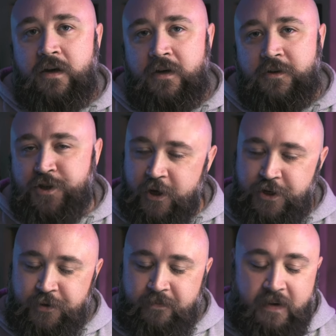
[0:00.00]
Sorry,
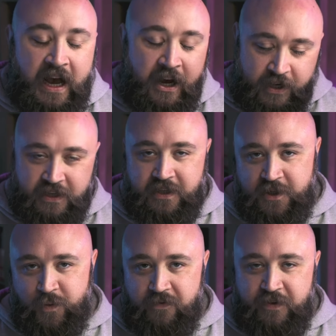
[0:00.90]
Jube. I'll get to
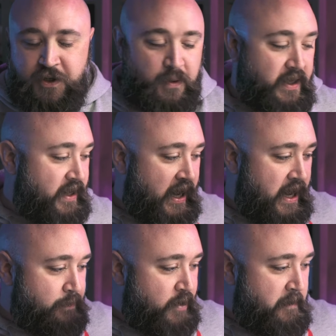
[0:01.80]
this one eventually.
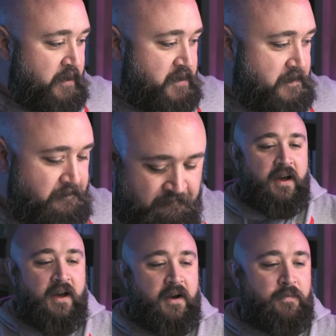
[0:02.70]
I promise.
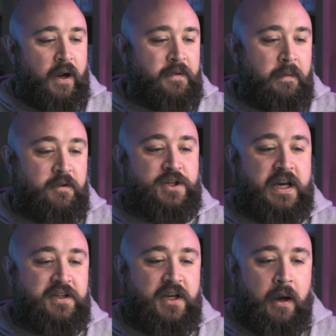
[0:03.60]
Prompt number
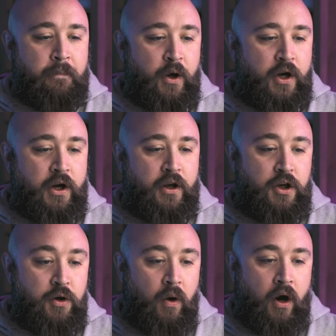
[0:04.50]
six a book
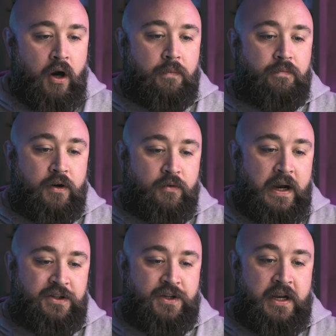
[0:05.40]
you are
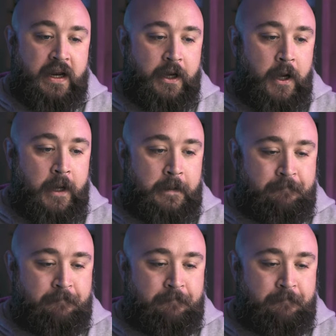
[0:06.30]
procrastinating on.